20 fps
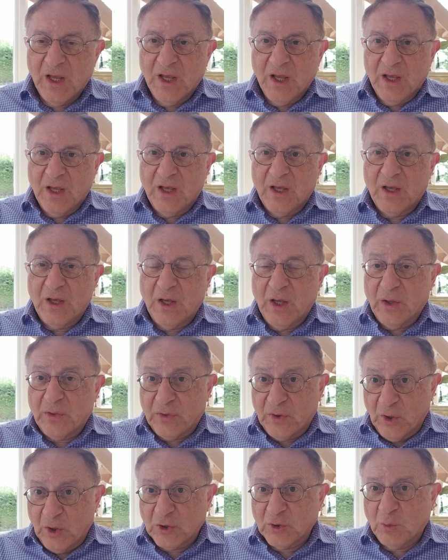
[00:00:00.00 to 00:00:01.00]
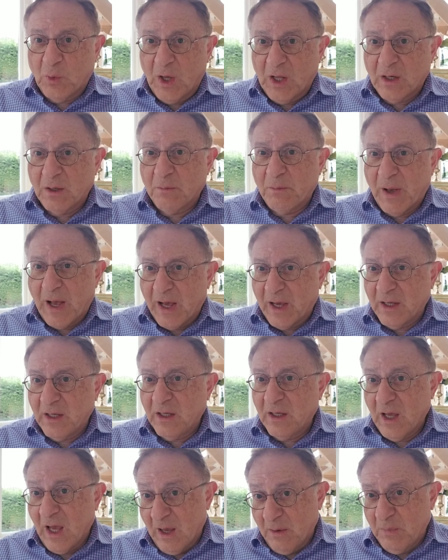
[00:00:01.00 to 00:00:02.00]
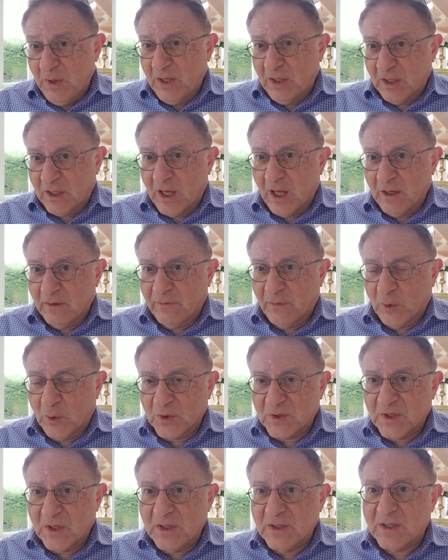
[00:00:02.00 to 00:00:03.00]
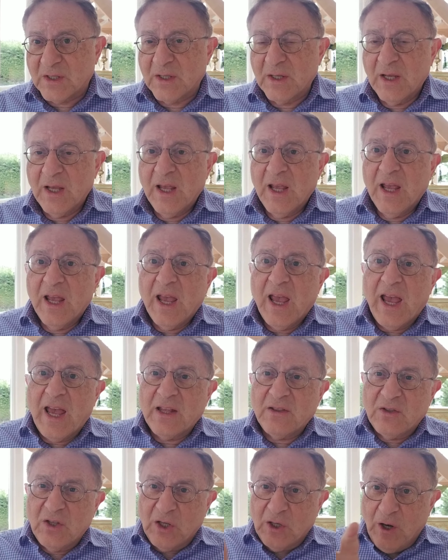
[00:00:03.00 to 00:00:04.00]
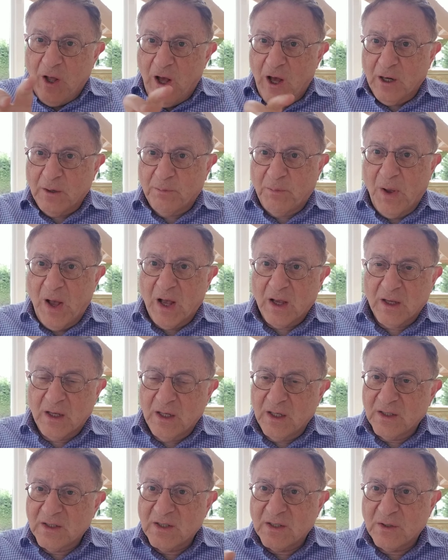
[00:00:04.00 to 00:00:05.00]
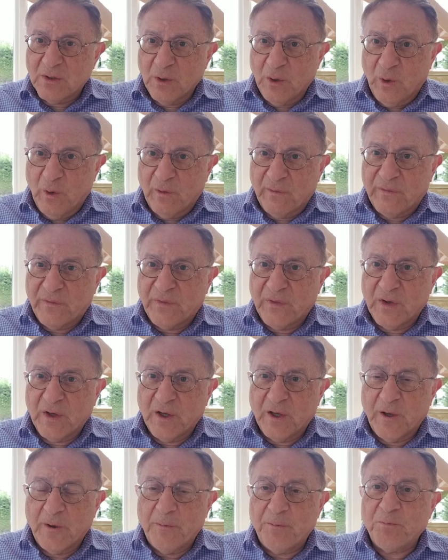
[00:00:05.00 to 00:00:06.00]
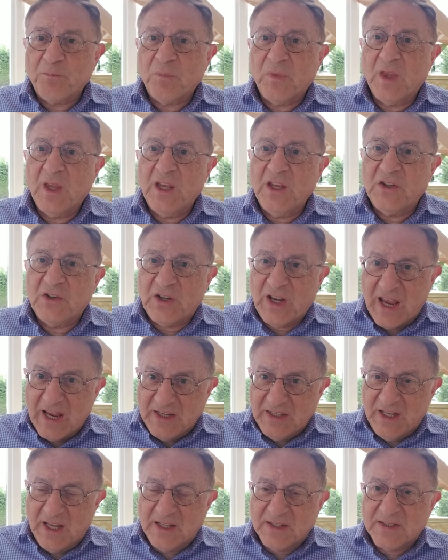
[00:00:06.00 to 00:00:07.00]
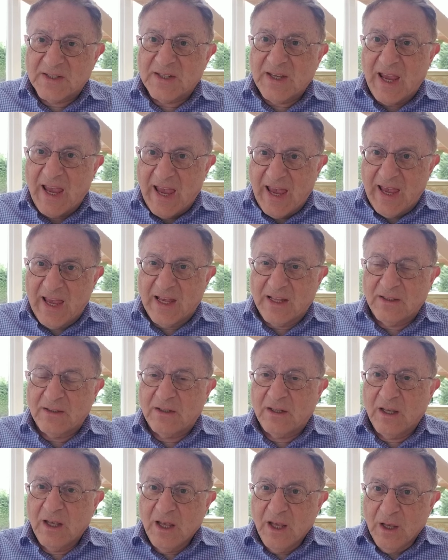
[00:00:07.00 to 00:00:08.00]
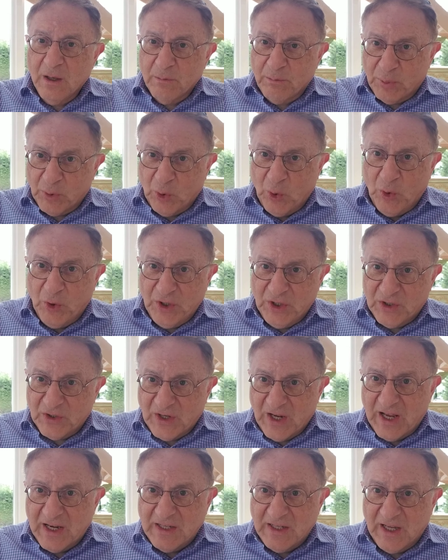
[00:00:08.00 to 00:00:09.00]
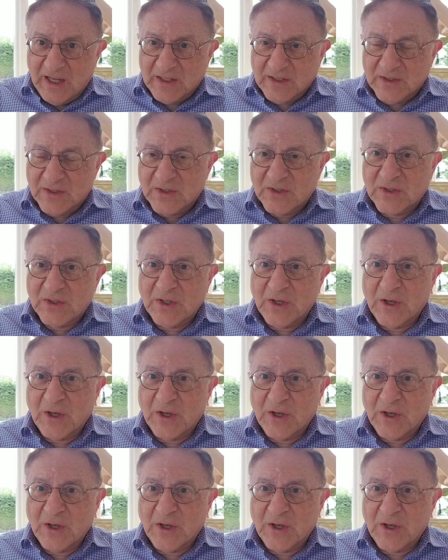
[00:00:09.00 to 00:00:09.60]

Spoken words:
a third one by American forces, and there are pockets of Iranians and pro-Iranians